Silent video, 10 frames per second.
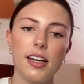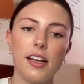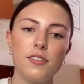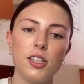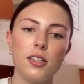
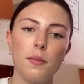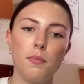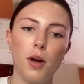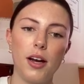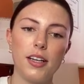gives us
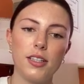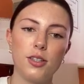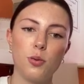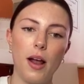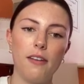minus
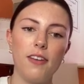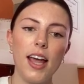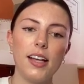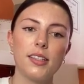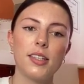
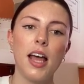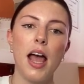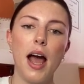12x,